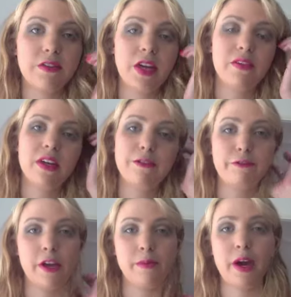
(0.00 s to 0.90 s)
you have any
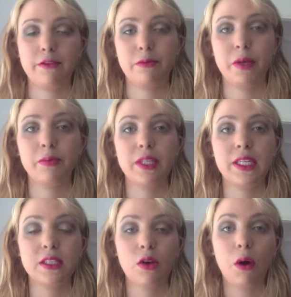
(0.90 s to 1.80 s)
feedback for me,
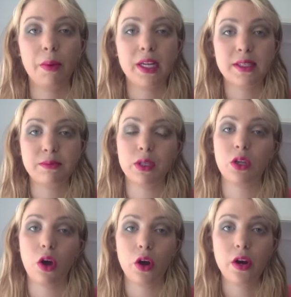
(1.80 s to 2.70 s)
please comment
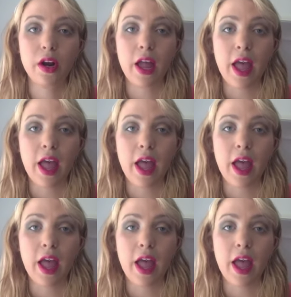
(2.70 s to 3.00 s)
below,